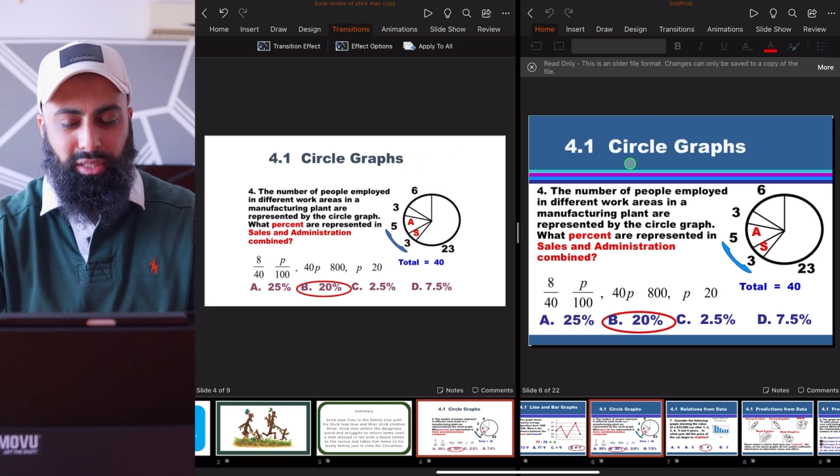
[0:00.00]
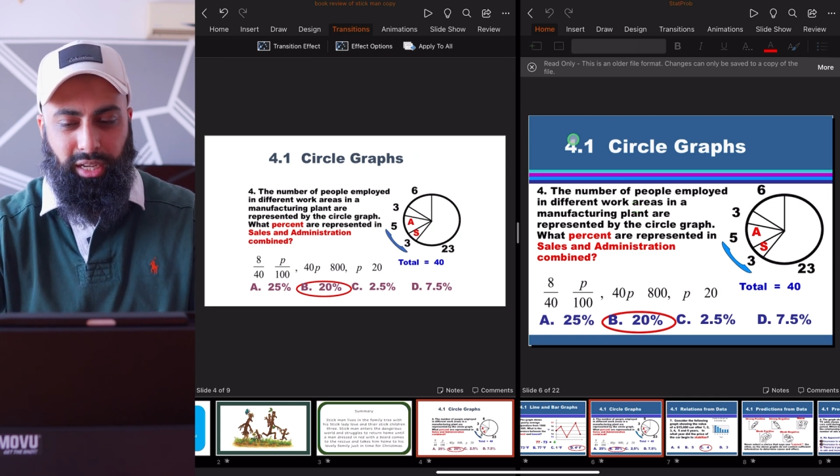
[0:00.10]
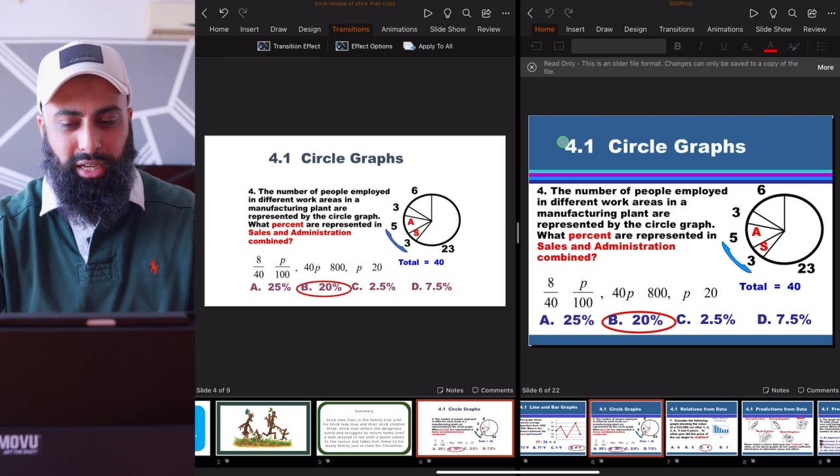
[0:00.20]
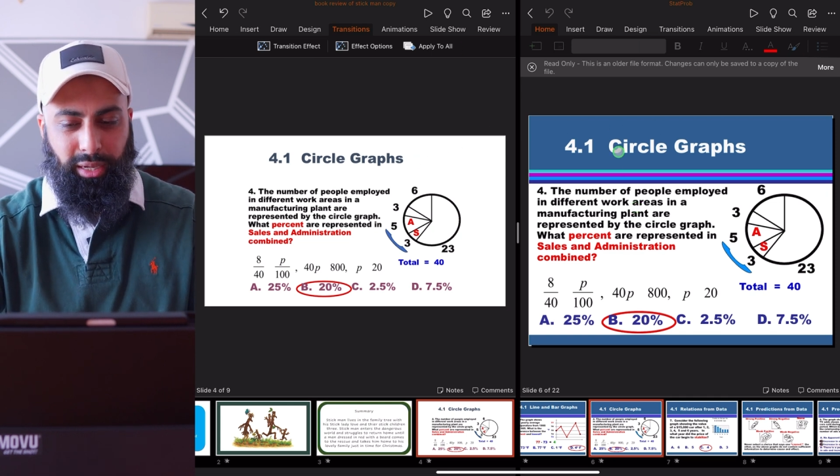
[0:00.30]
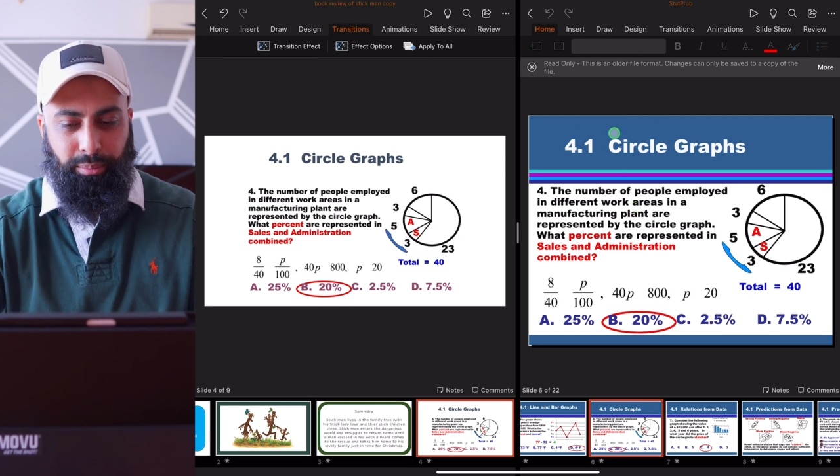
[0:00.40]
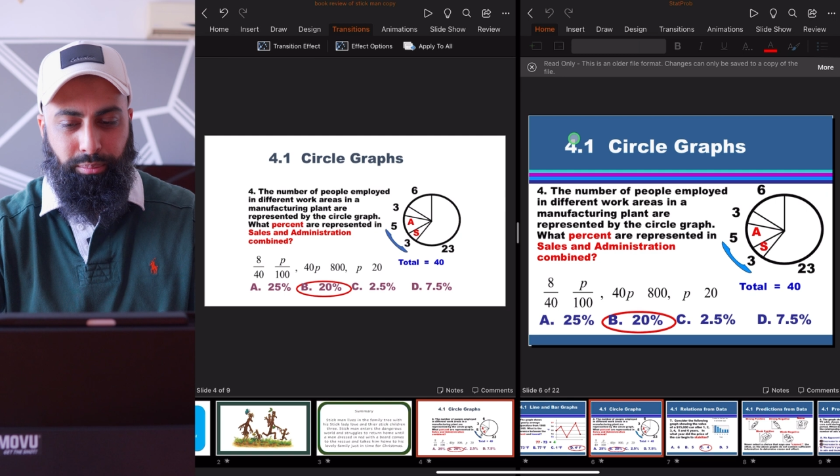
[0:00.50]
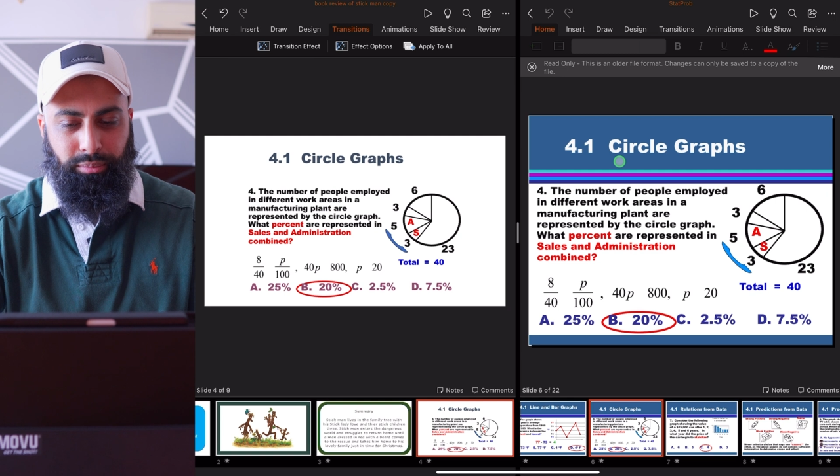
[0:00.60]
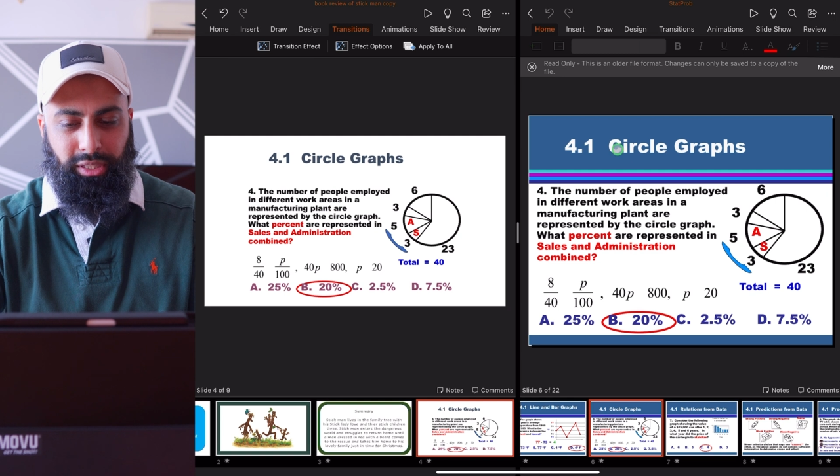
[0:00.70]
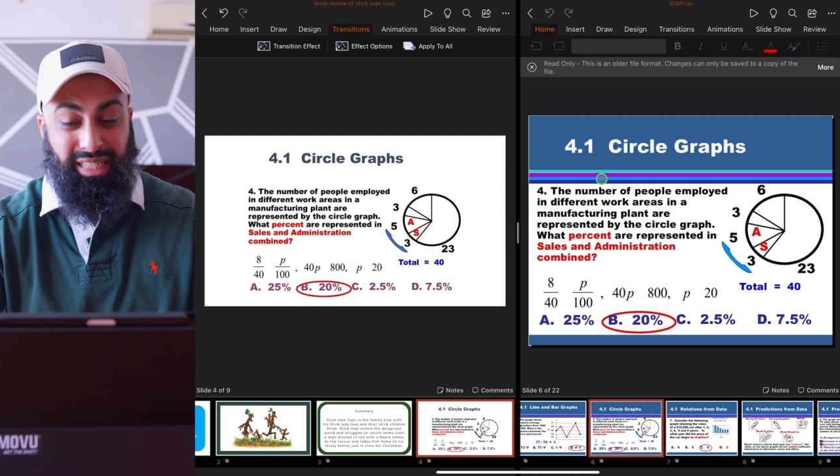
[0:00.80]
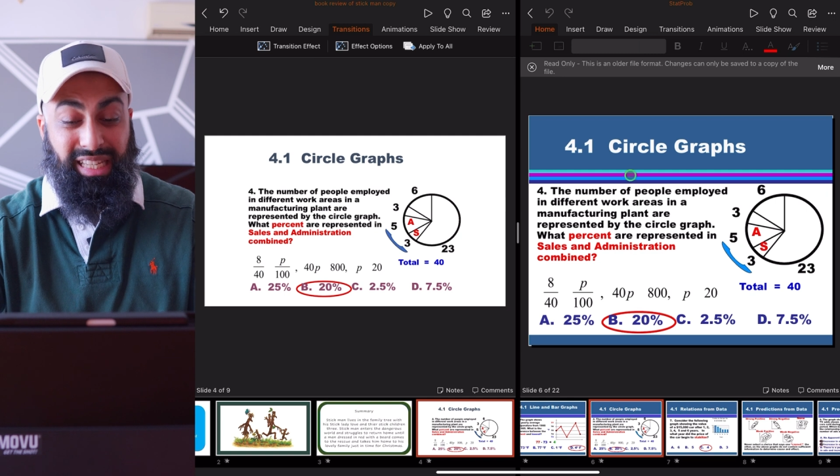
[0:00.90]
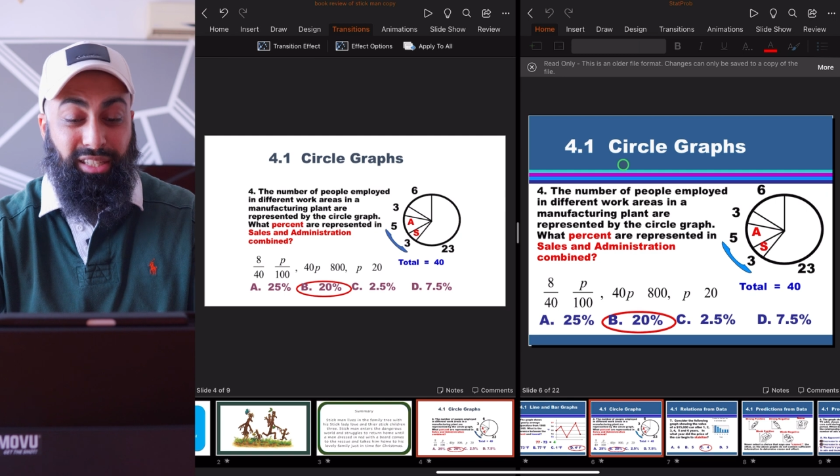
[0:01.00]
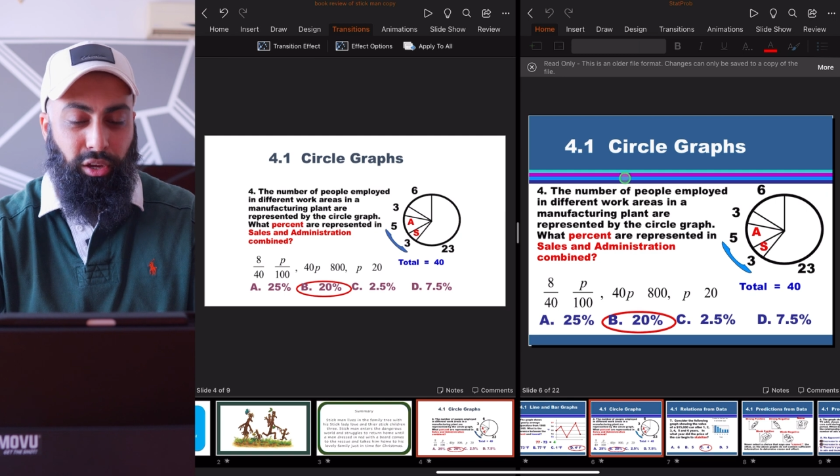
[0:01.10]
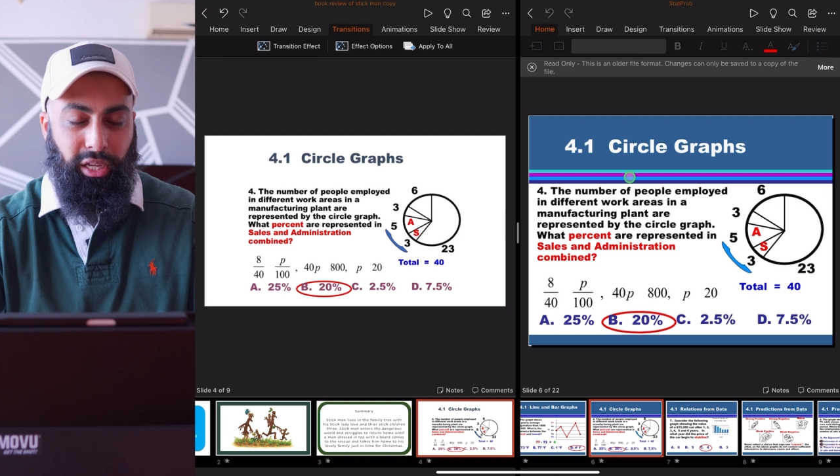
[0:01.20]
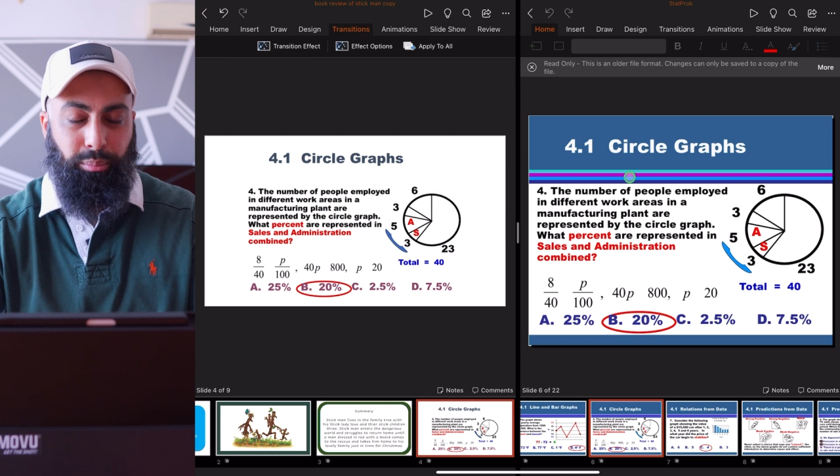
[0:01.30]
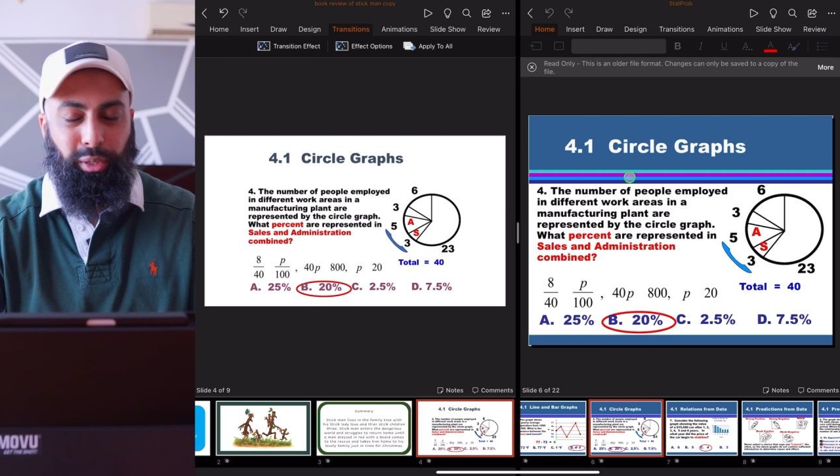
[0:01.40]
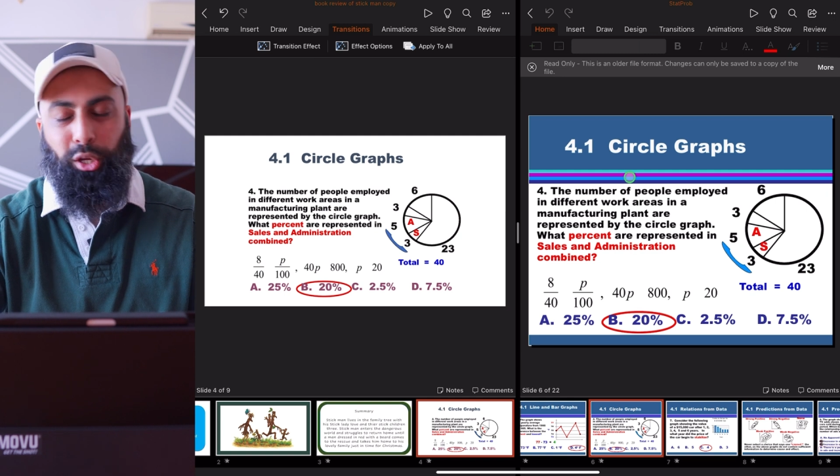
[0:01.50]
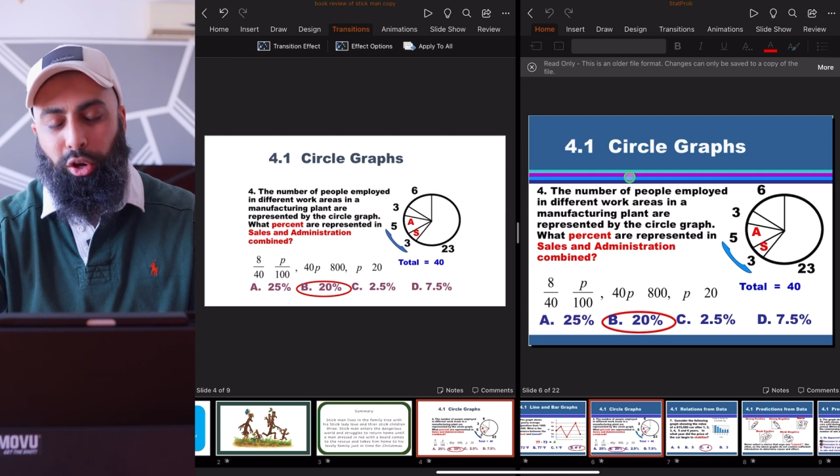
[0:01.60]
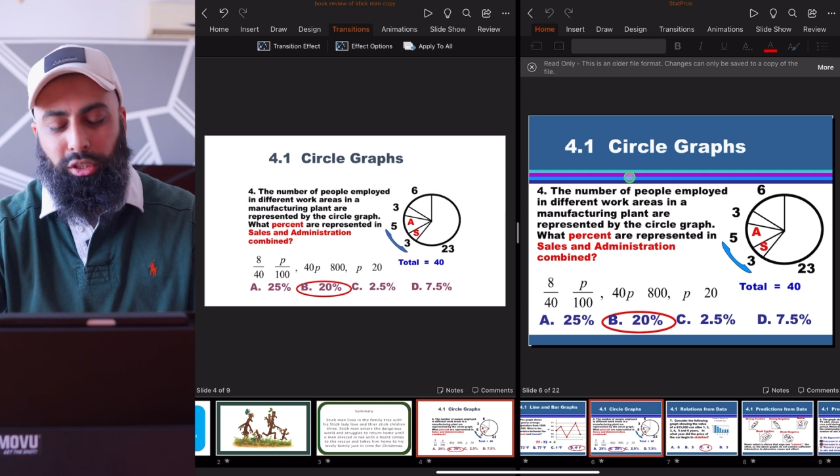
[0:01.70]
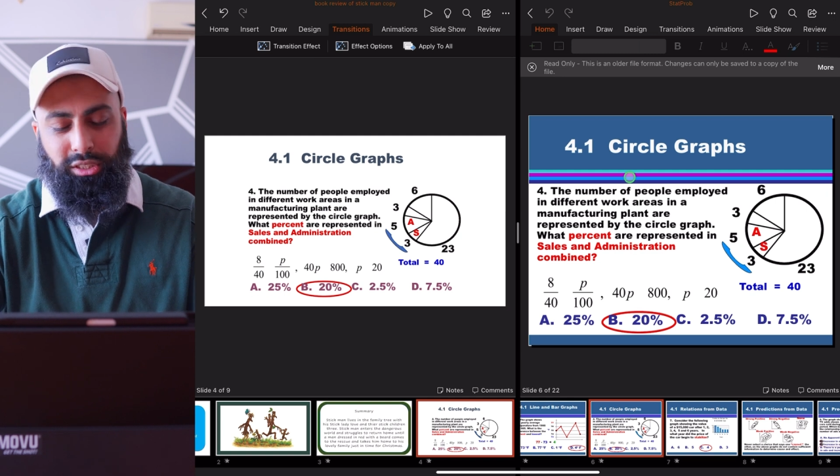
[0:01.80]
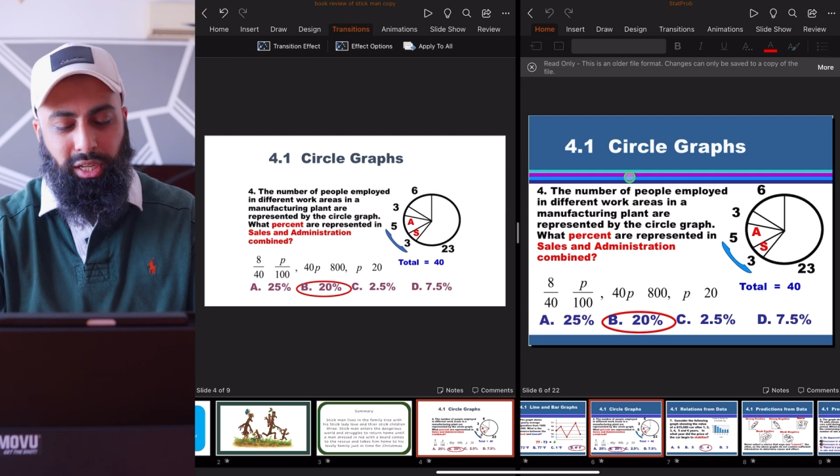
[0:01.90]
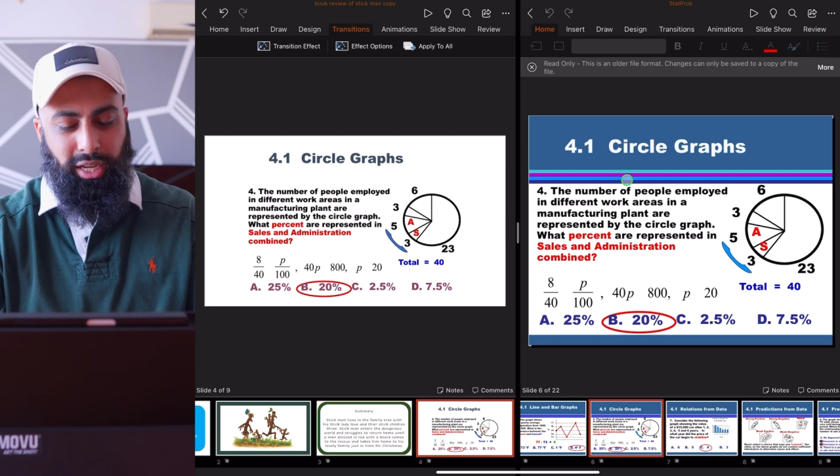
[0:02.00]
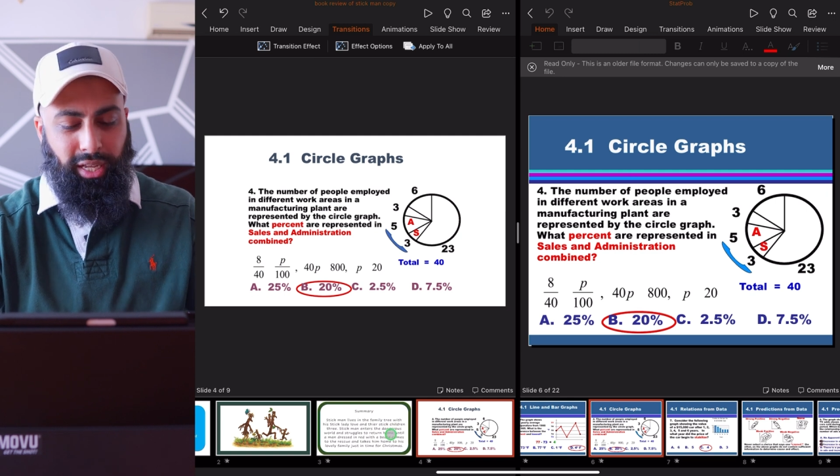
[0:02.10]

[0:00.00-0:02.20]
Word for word: um, design? Because